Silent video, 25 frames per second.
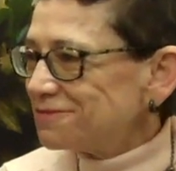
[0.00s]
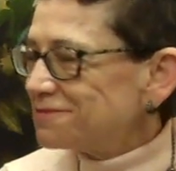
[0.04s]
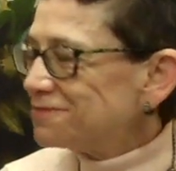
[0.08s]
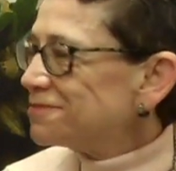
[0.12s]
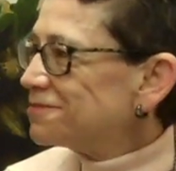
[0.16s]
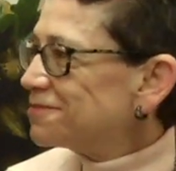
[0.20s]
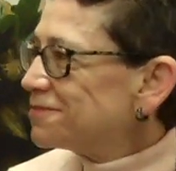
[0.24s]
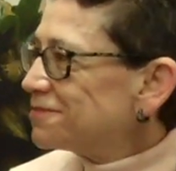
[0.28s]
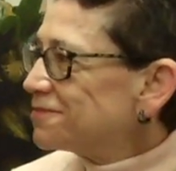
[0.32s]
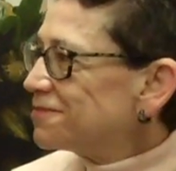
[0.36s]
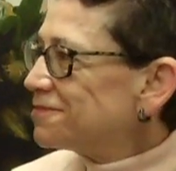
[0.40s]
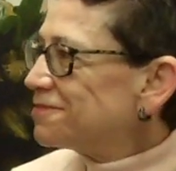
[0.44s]

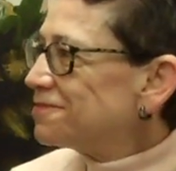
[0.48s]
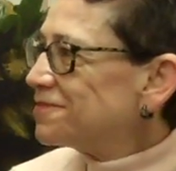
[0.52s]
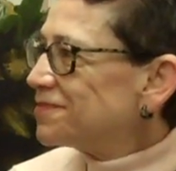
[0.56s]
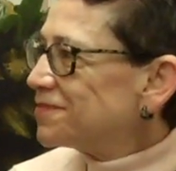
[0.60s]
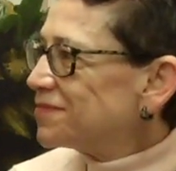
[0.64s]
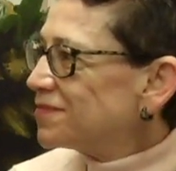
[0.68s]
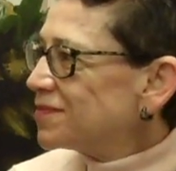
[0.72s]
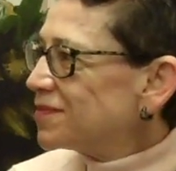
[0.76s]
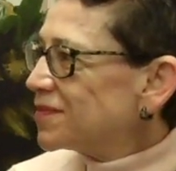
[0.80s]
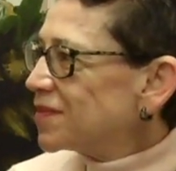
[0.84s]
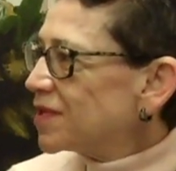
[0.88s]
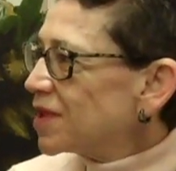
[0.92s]

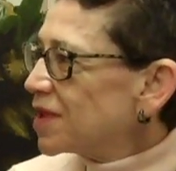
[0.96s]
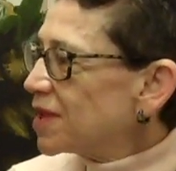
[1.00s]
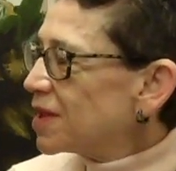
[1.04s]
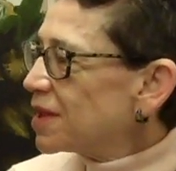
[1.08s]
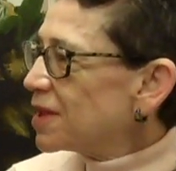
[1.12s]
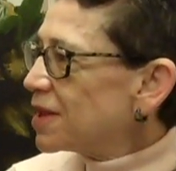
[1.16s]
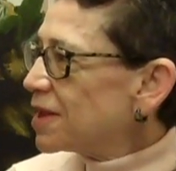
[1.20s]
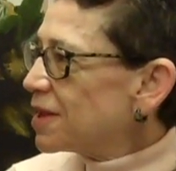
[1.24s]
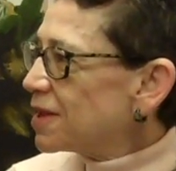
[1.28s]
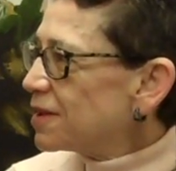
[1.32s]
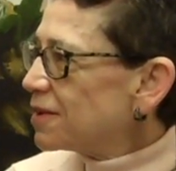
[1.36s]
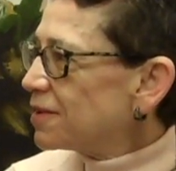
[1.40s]

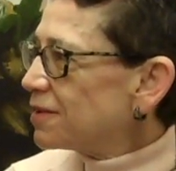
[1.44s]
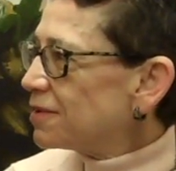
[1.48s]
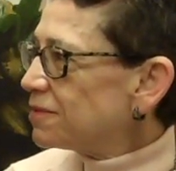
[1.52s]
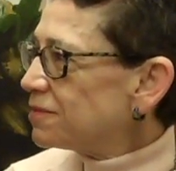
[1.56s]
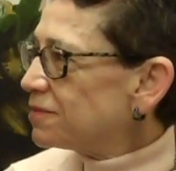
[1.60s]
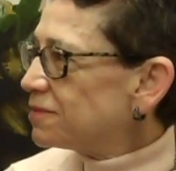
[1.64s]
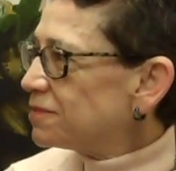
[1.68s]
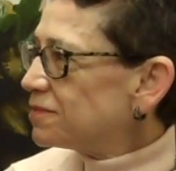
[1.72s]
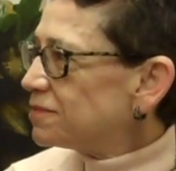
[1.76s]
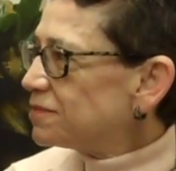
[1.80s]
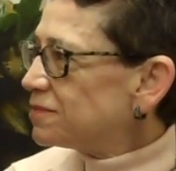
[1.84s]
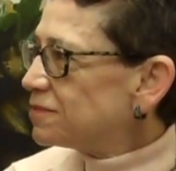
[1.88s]

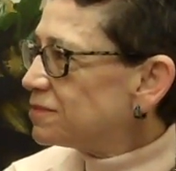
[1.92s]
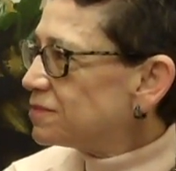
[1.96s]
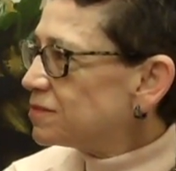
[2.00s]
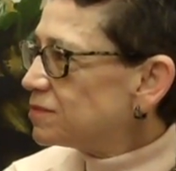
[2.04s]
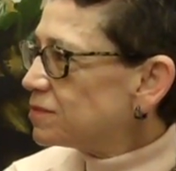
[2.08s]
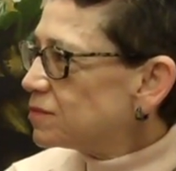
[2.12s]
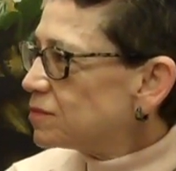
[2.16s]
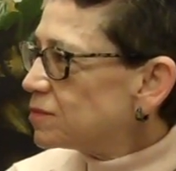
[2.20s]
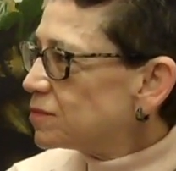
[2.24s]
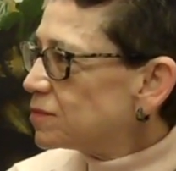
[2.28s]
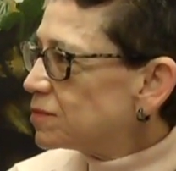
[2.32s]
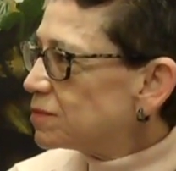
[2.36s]

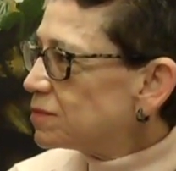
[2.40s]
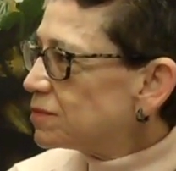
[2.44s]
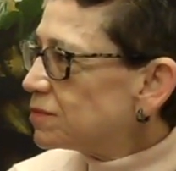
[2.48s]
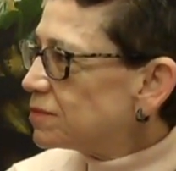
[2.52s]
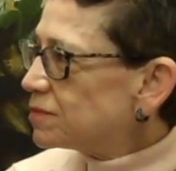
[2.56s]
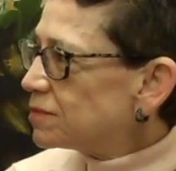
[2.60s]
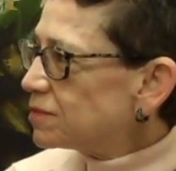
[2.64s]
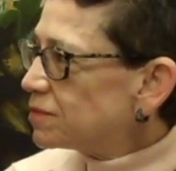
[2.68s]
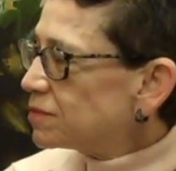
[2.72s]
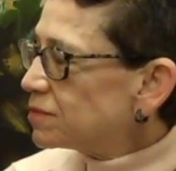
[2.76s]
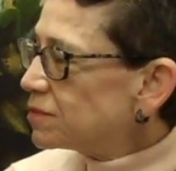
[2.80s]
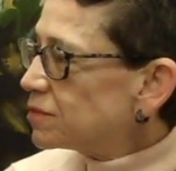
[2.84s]

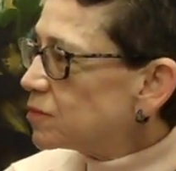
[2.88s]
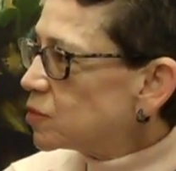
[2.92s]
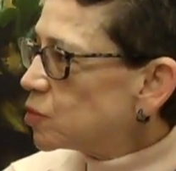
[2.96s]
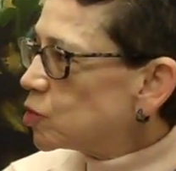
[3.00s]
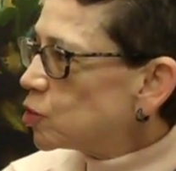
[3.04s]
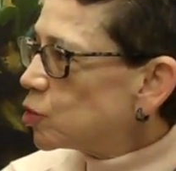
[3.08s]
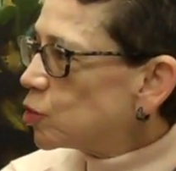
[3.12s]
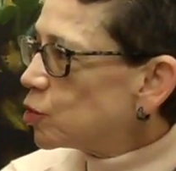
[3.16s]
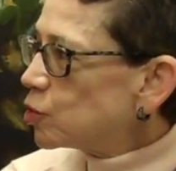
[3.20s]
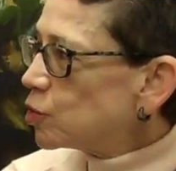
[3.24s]
This person isn't speaking.